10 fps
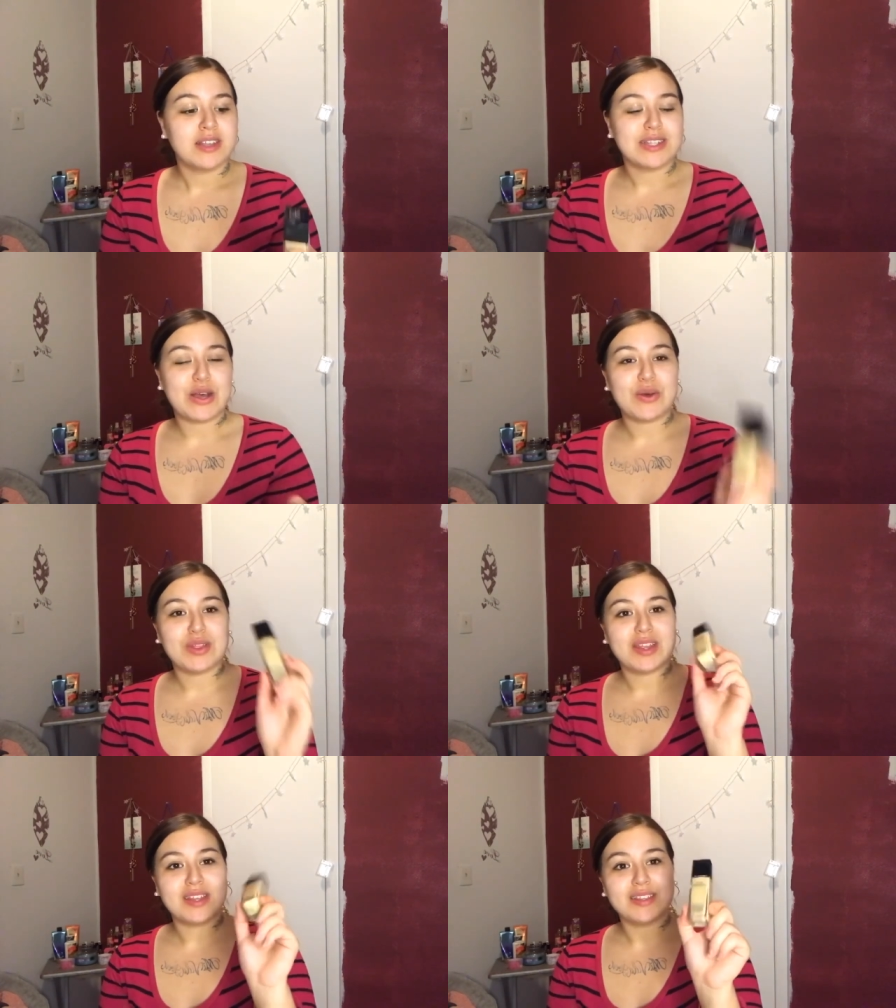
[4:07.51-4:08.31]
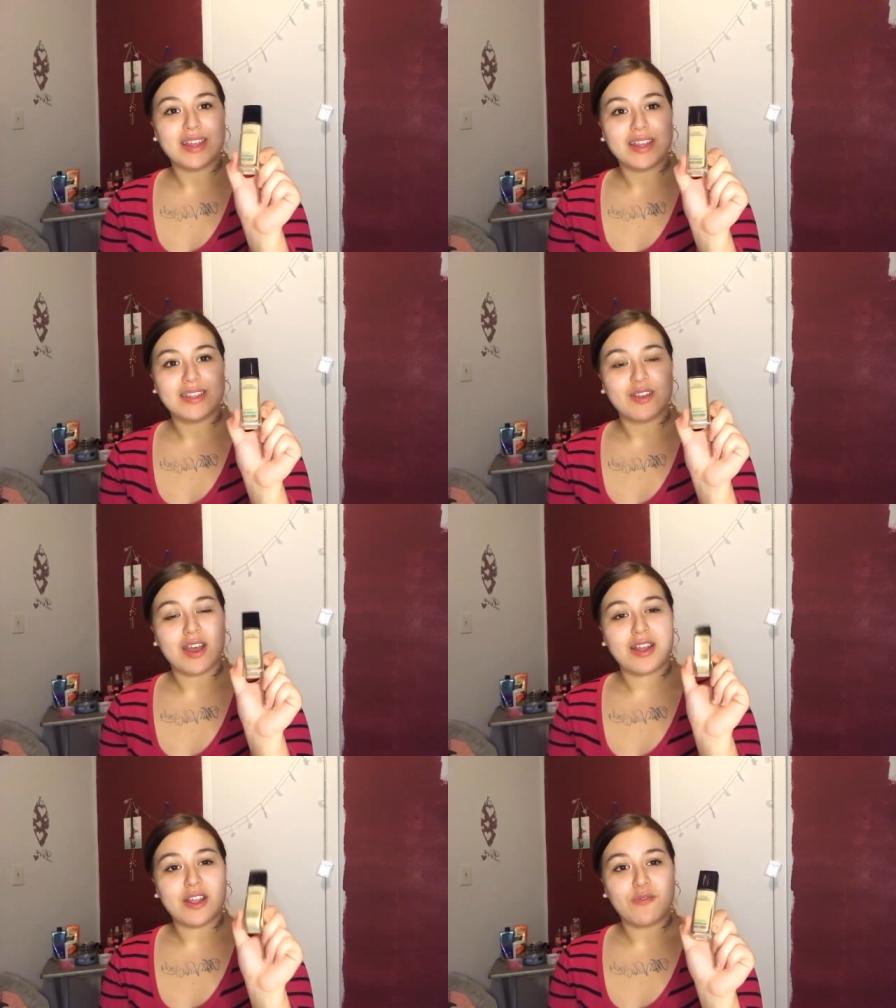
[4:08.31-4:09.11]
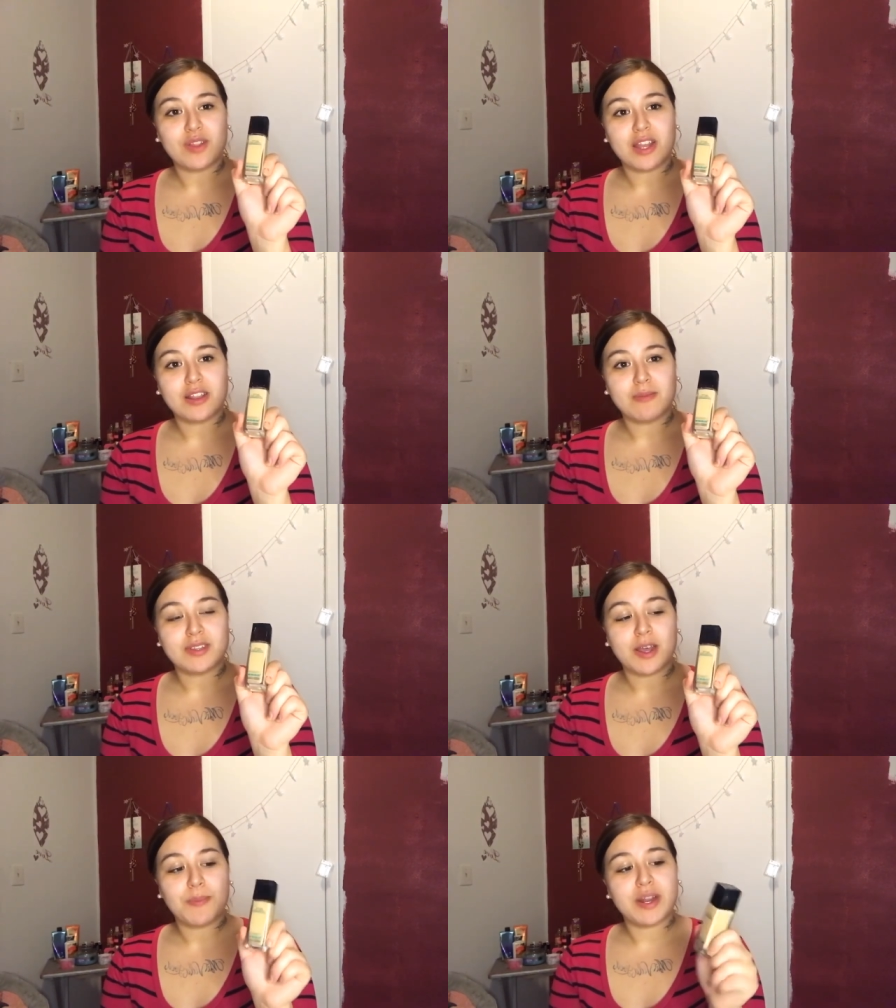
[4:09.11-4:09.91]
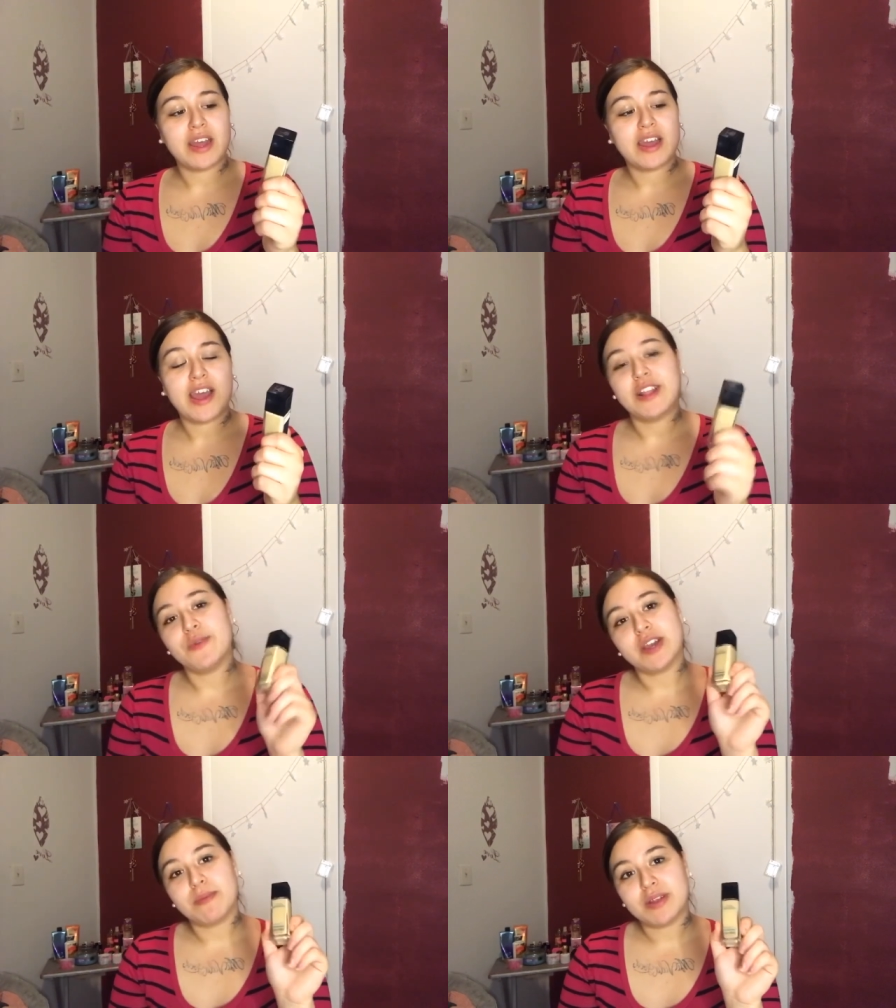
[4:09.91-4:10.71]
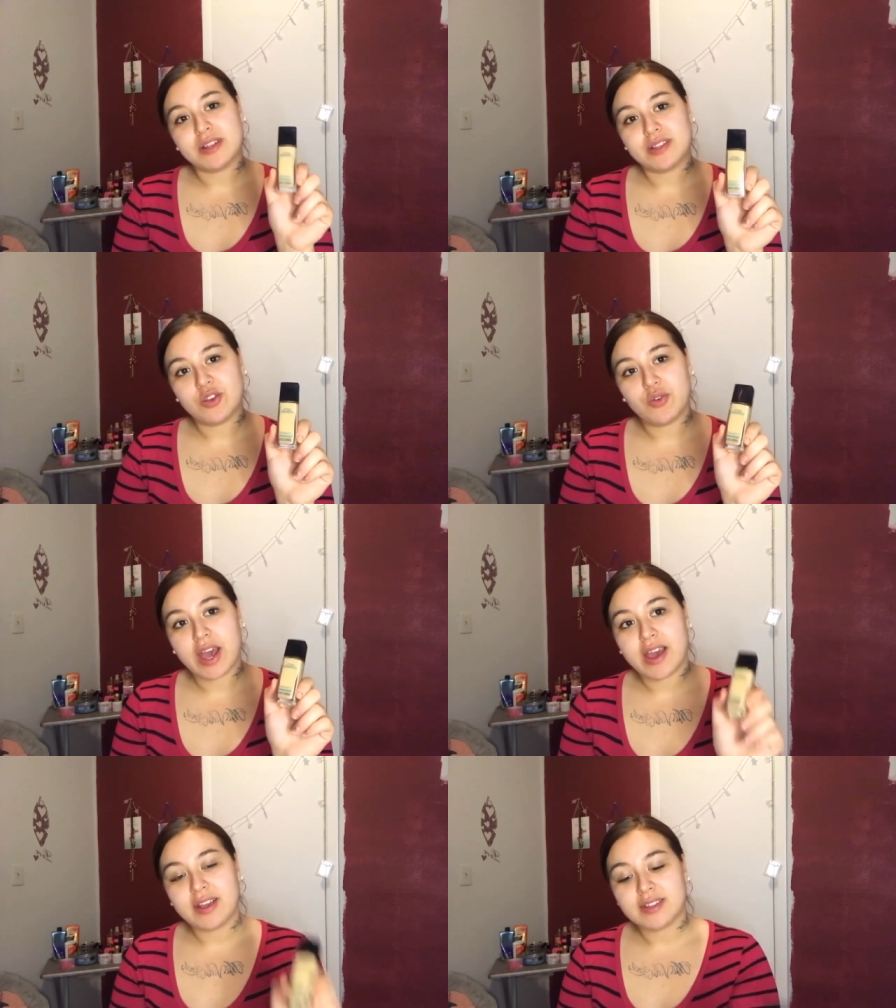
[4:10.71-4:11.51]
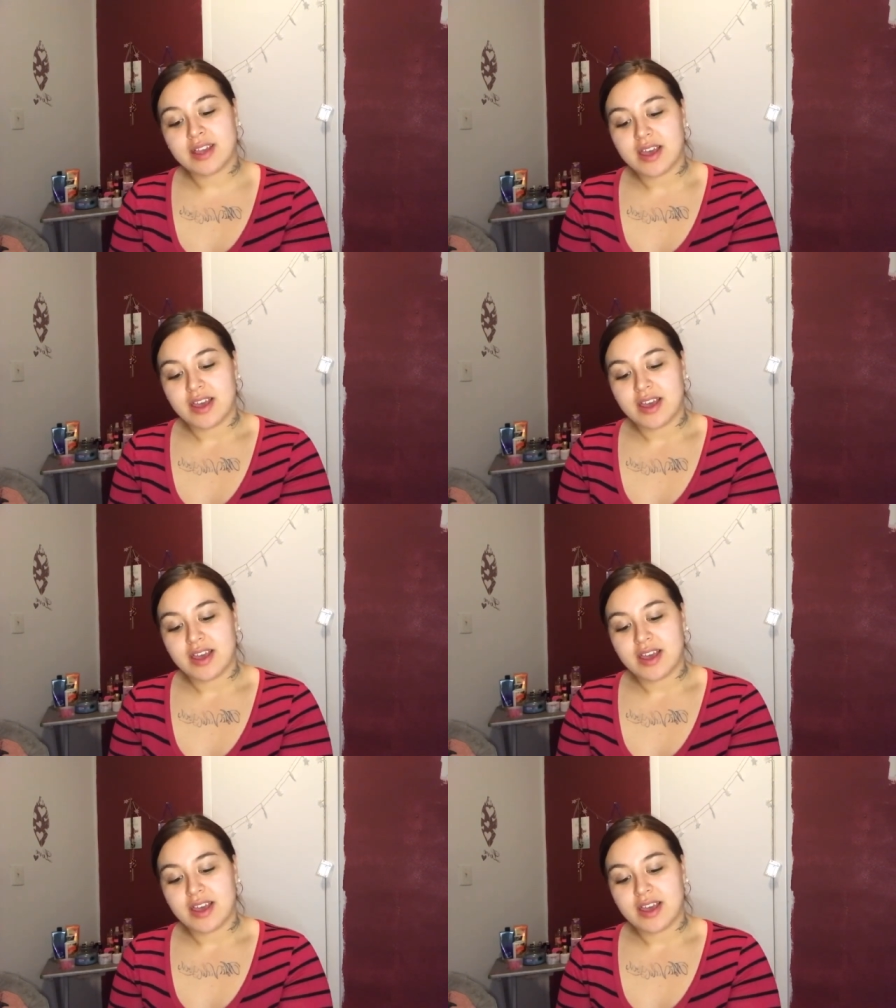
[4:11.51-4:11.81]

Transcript: So this is definitely a thumbs up, and I highly recommend it to you guys.